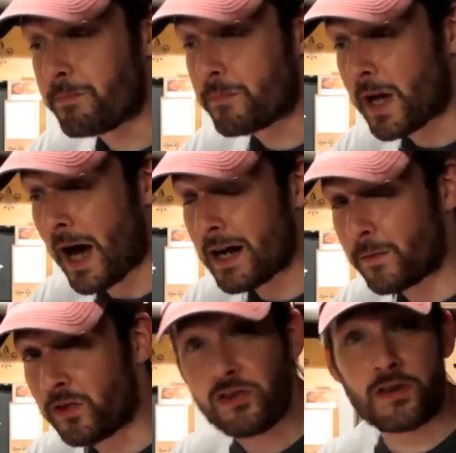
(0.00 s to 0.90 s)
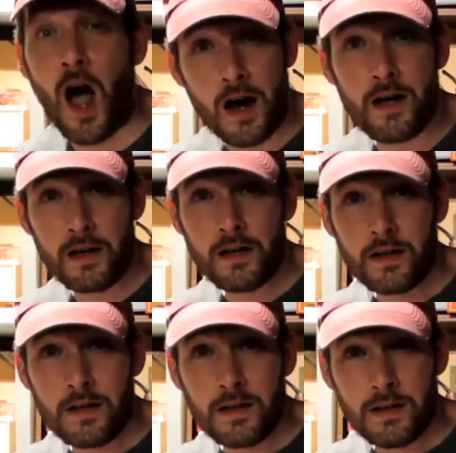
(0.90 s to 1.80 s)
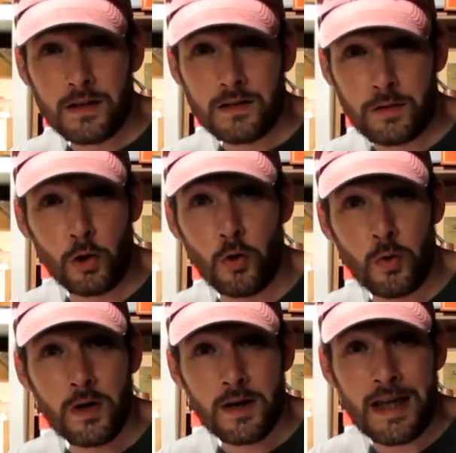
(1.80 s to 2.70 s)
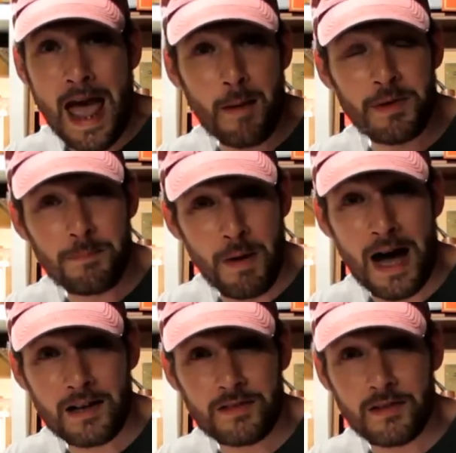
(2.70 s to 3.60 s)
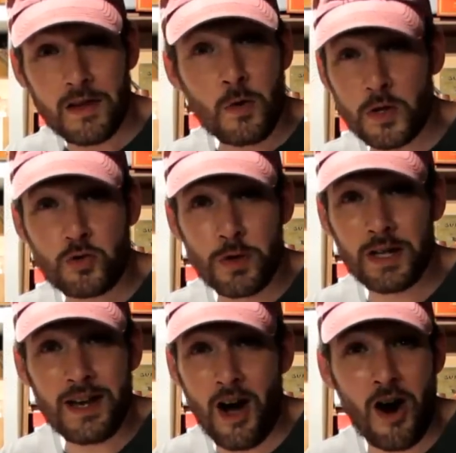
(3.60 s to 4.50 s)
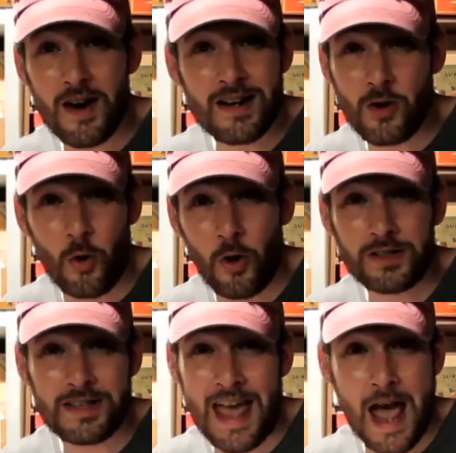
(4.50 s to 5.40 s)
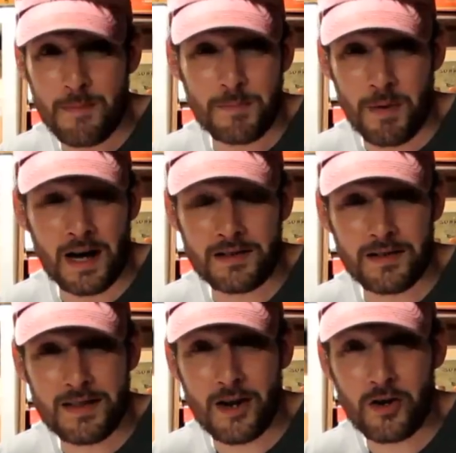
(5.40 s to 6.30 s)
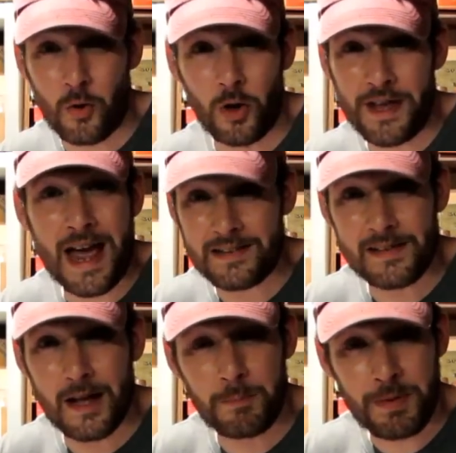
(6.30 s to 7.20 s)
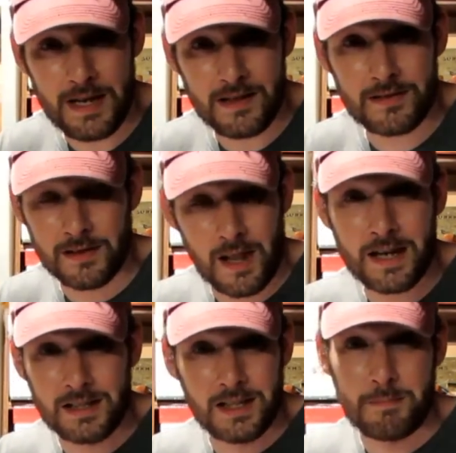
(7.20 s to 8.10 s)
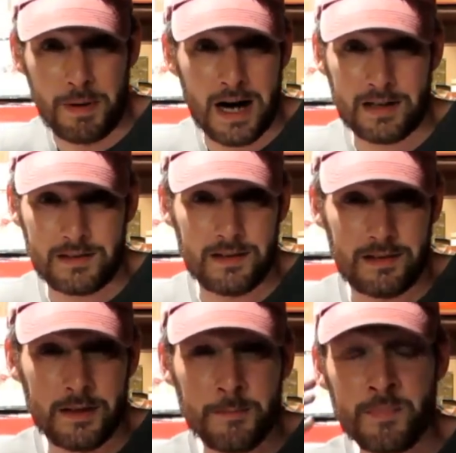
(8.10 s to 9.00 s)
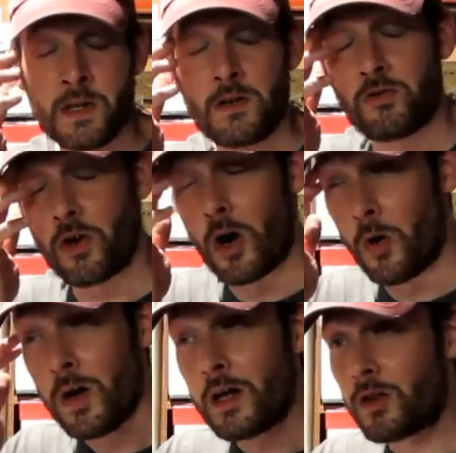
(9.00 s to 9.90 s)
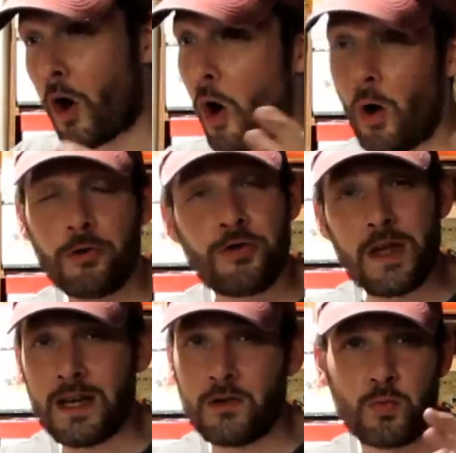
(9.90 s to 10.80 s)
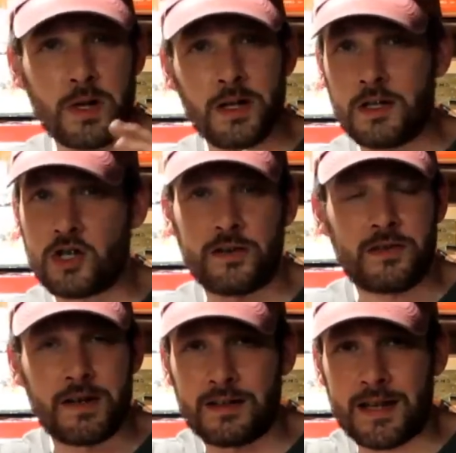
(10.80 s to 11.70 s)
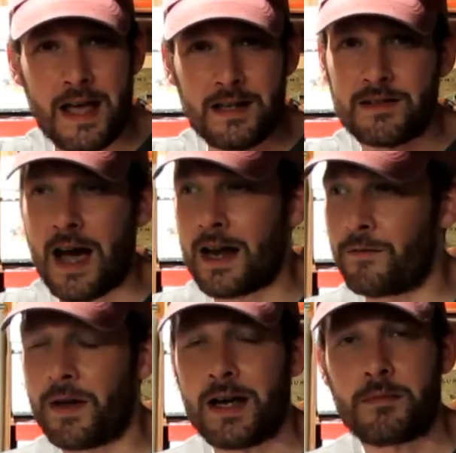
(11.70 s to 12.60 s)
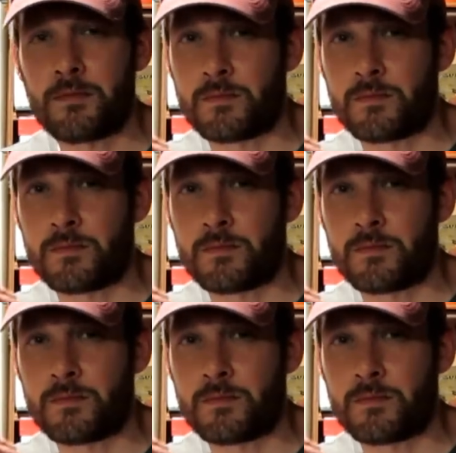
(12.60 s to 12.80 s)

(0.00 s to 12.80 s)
kind of stuck to cabinet boxes, which really aren't called cabinet boxes. They're called SLBs, slide lid boxes. So the whole thing is really just it's kind of like